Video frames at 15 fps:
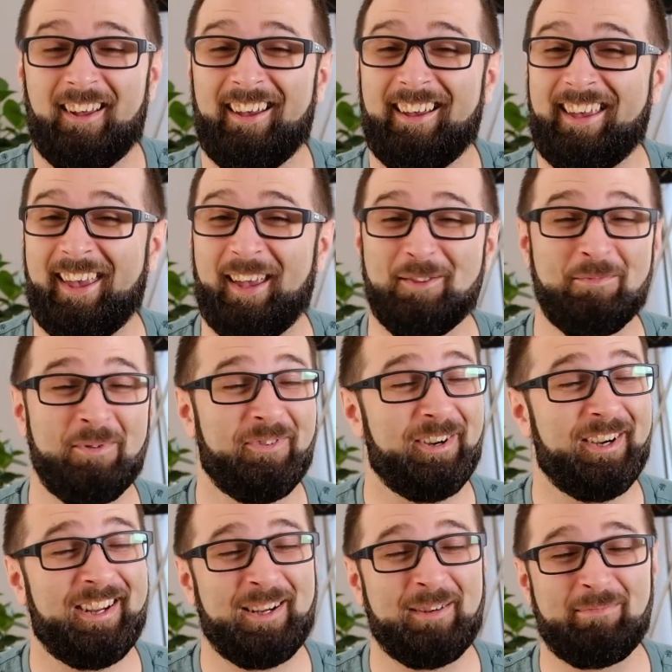I can't be
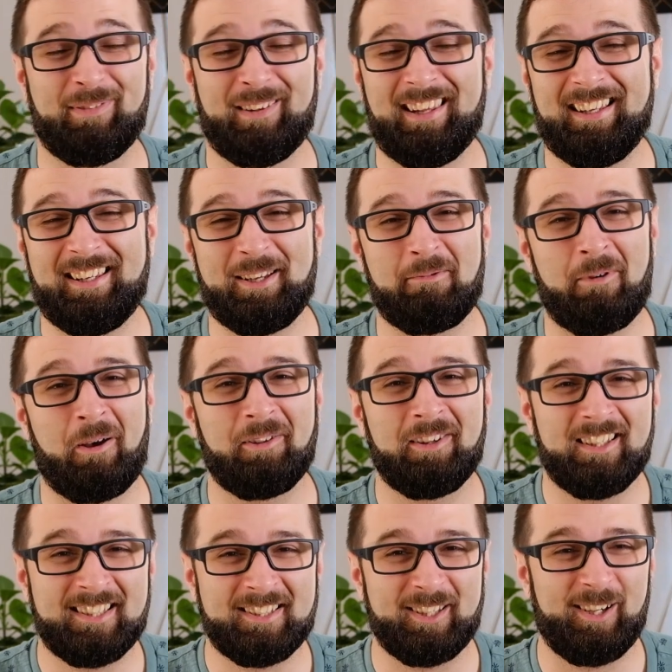very complaining about
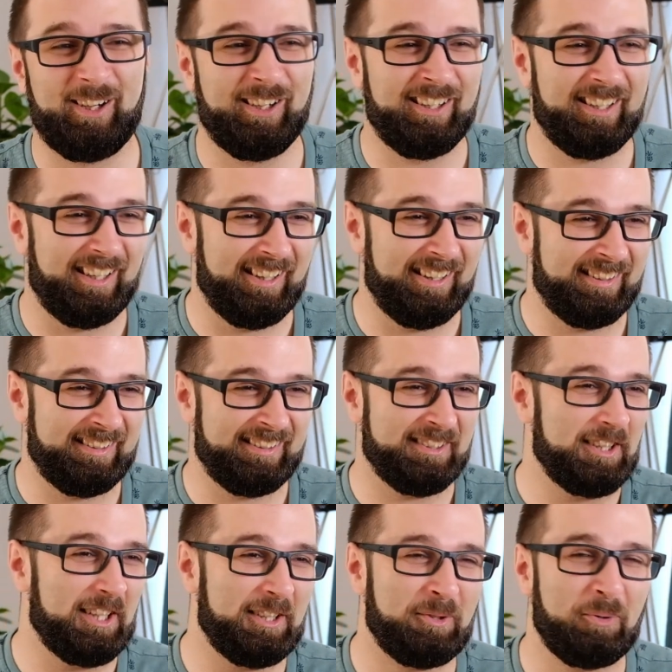this song.
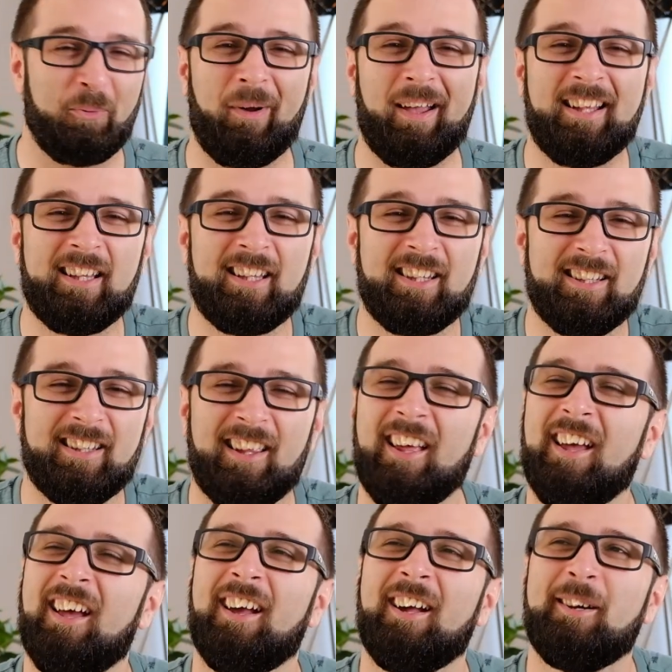It went,
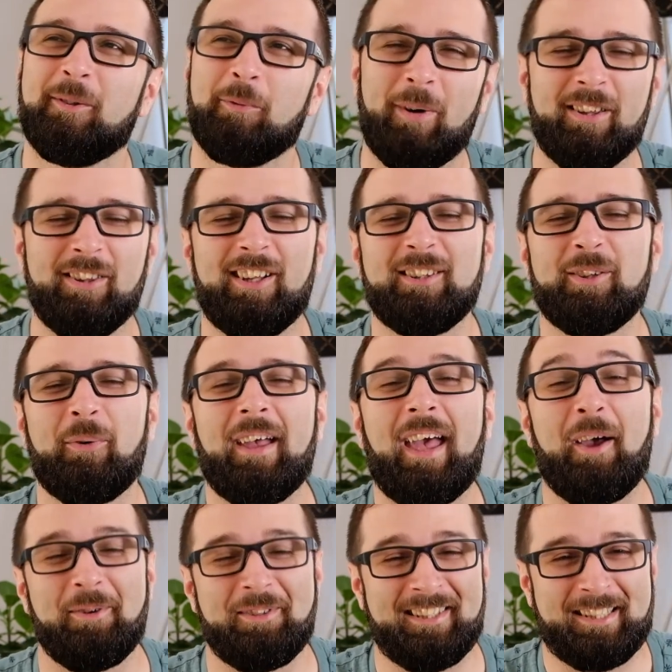well, not the way
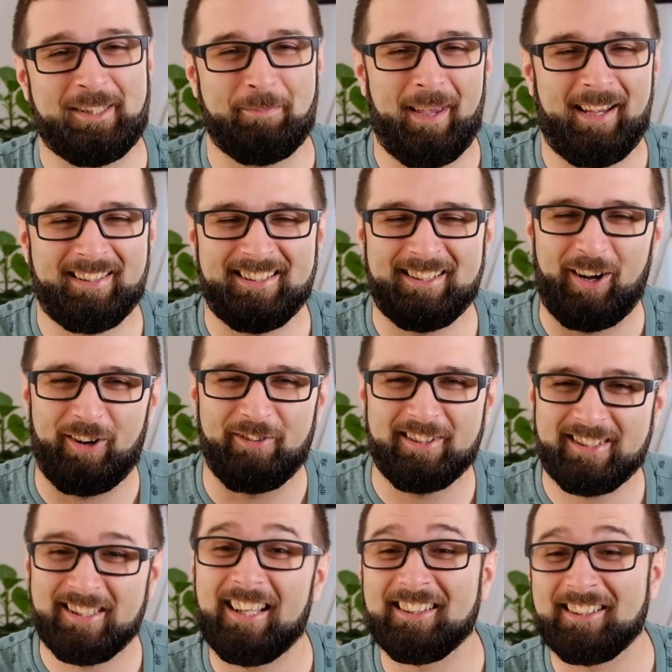I was expecting,
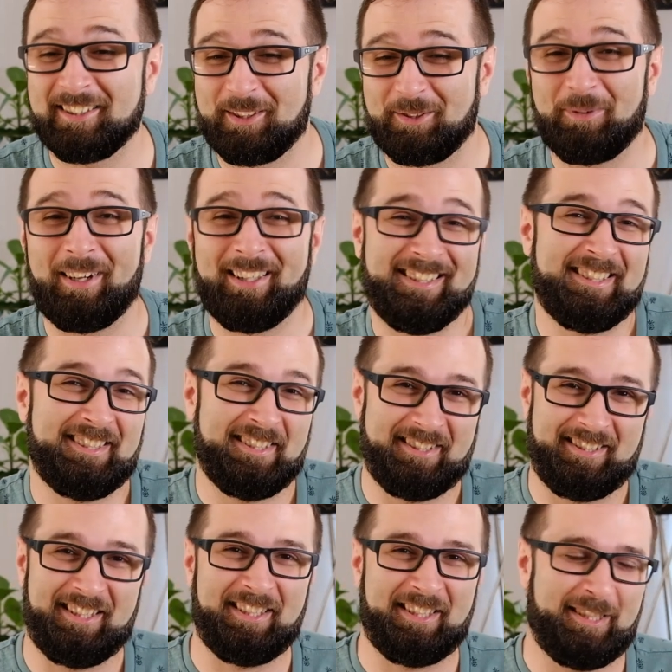obviously, and this is why this is
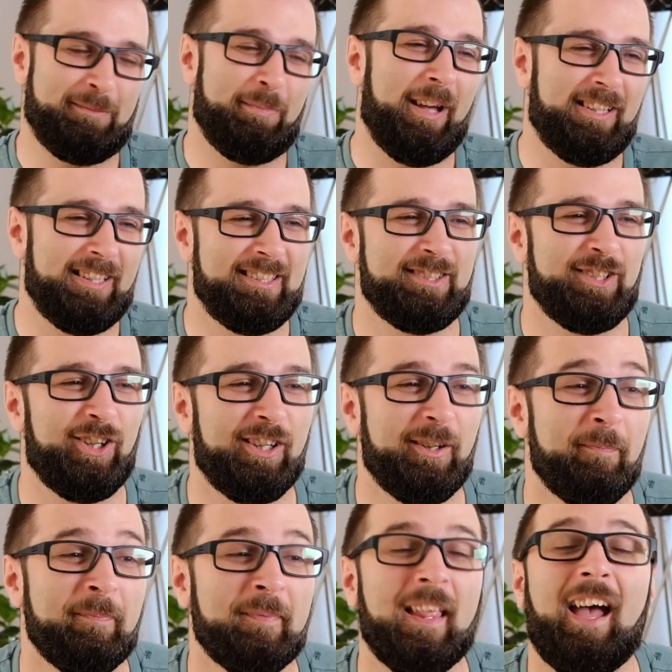the unexpected song.
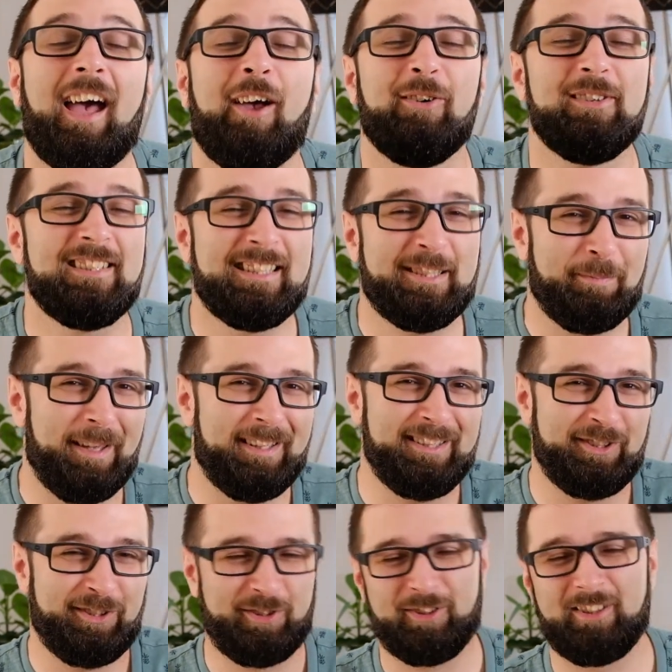I was
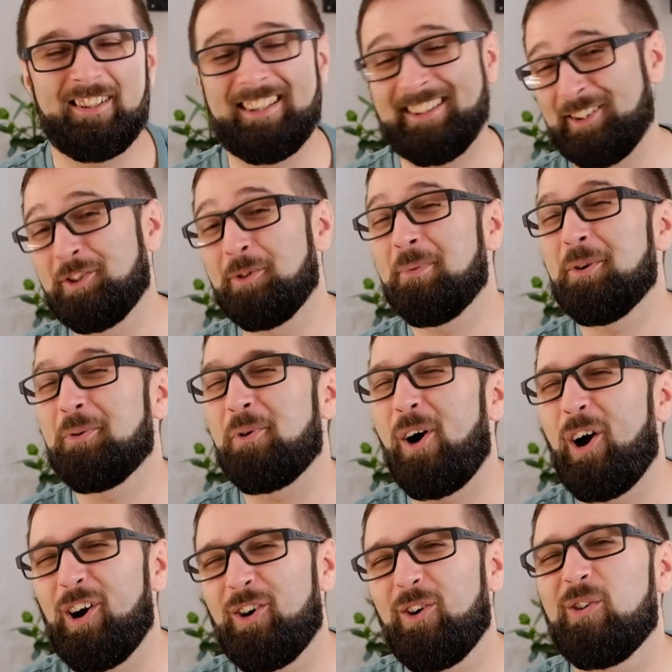expecting it to be
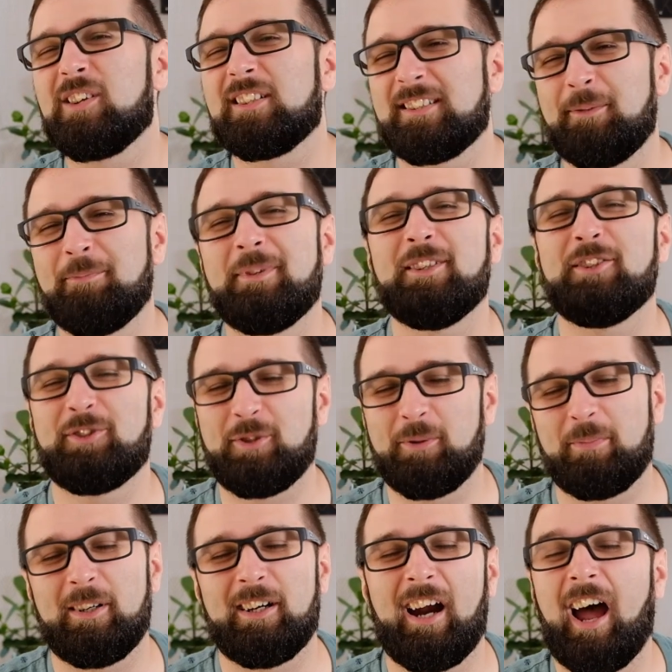rock or something
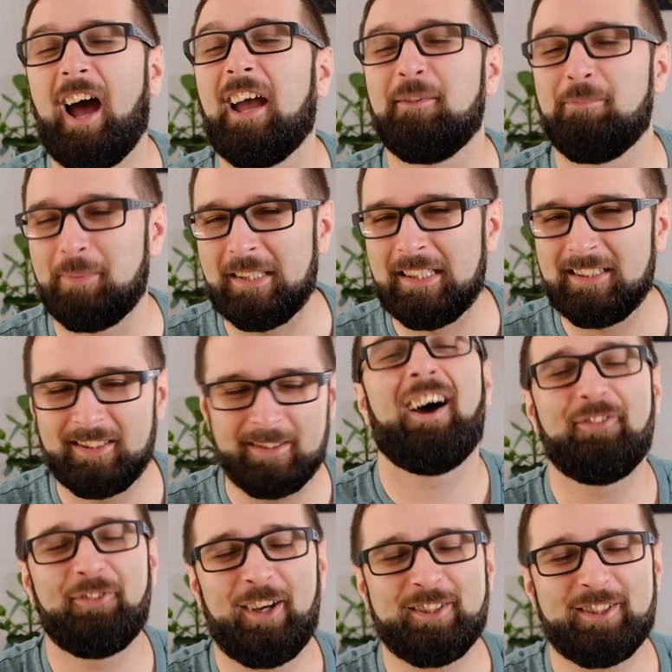super high beat.
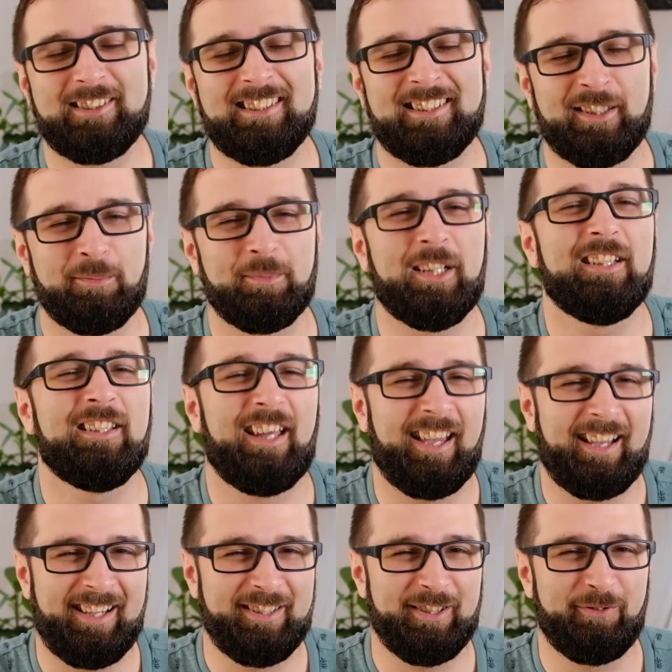After I saw the thumbnail, I
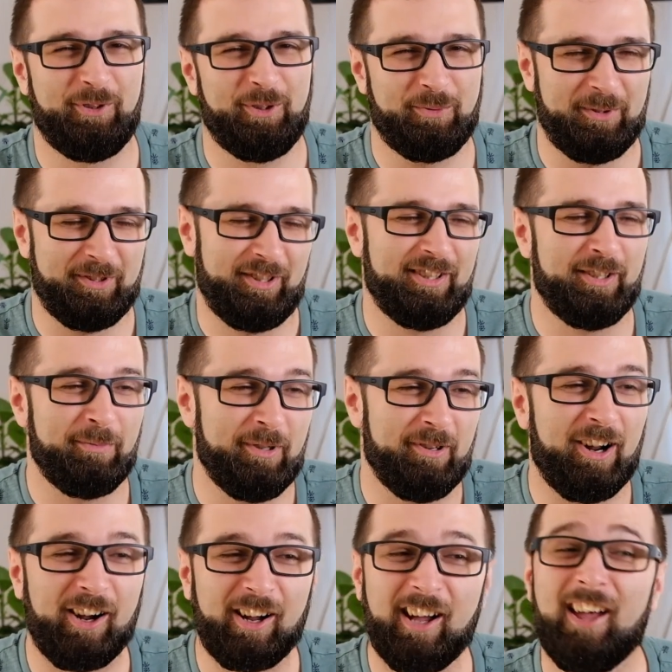kind of knew it was gonna be
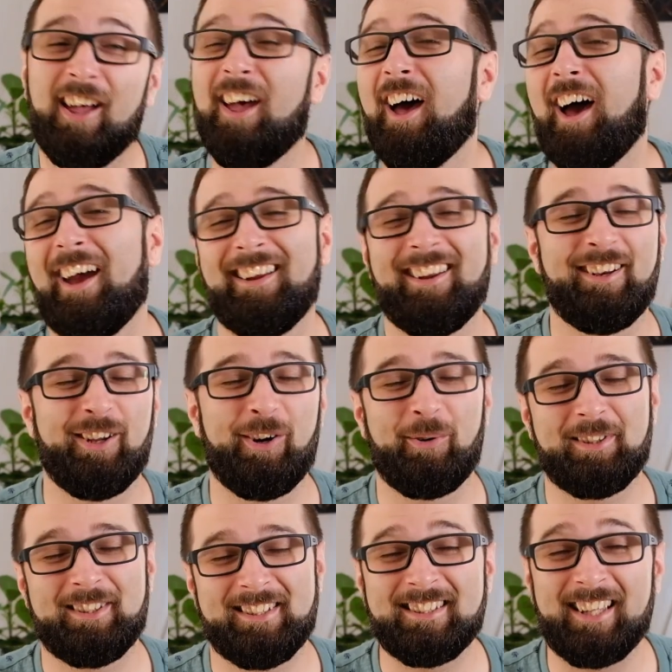rock. I didn't know
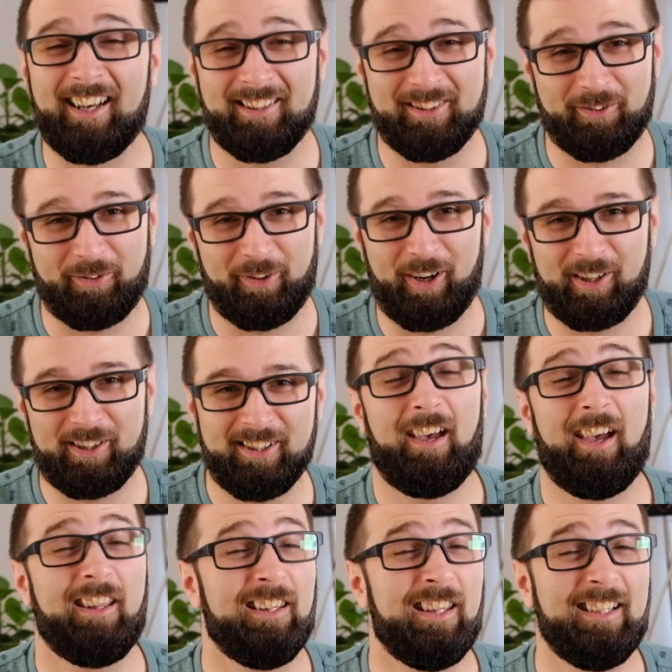what style of rock.
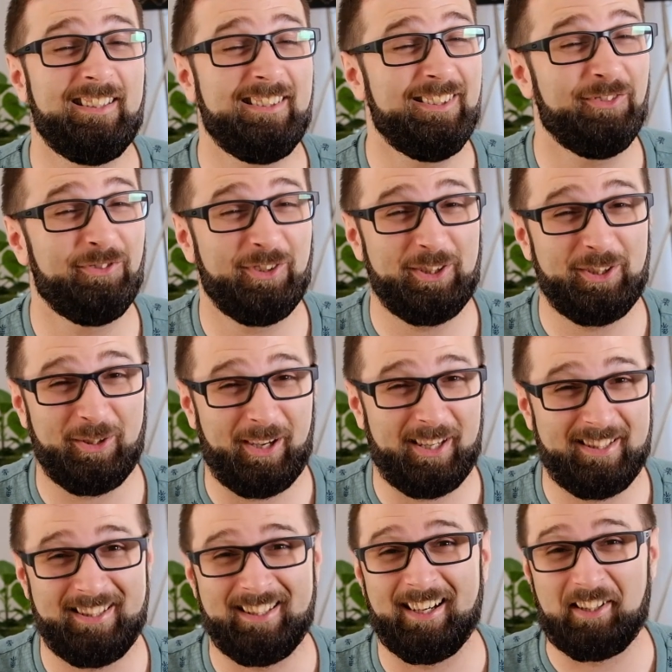I liked the video
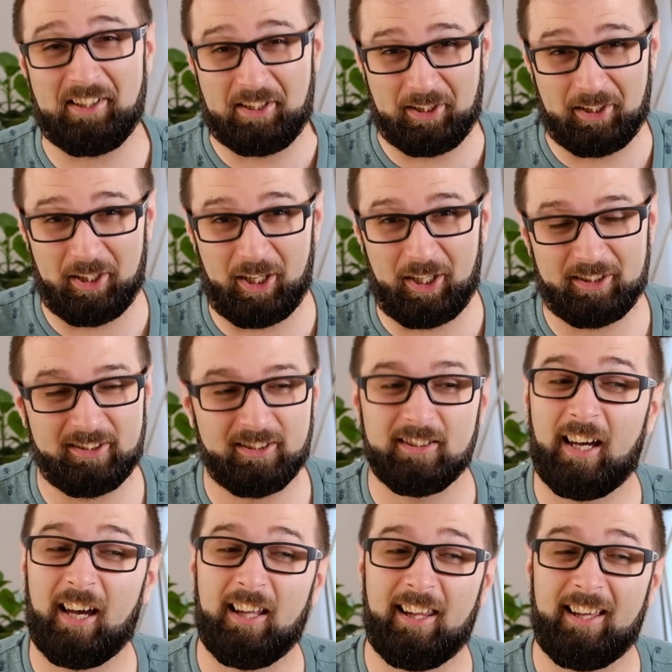idea a lot.
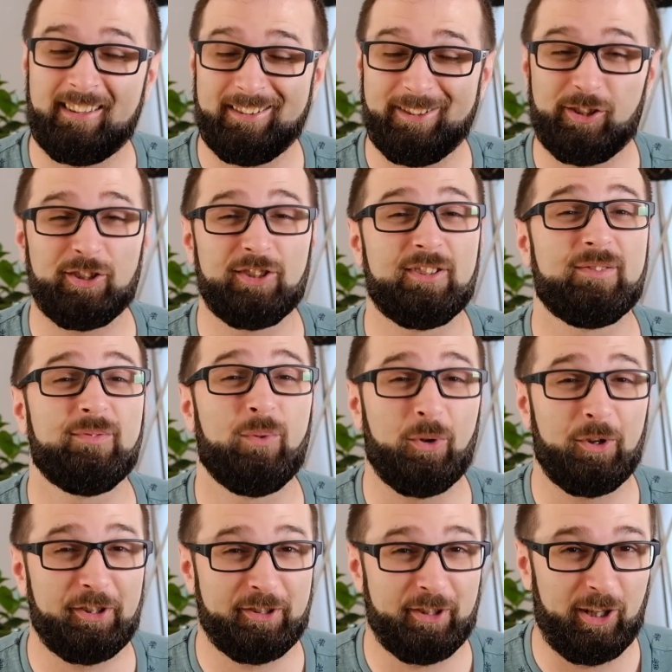I liked the girl's
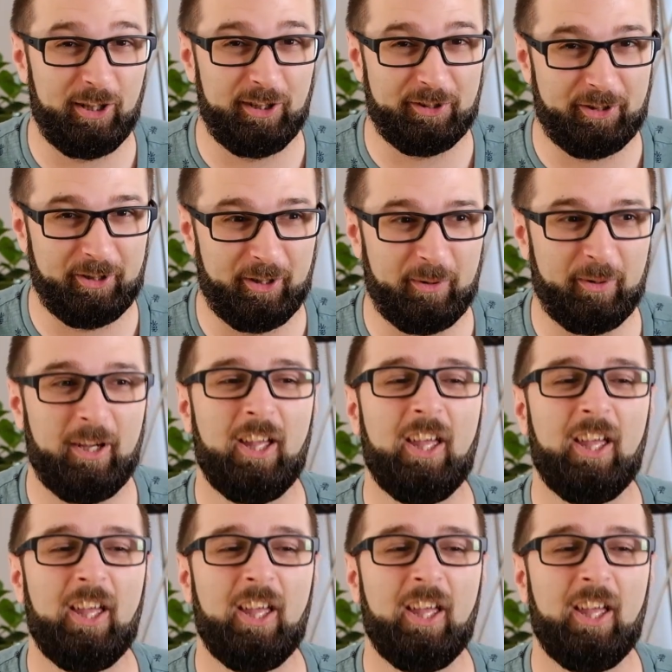voice also.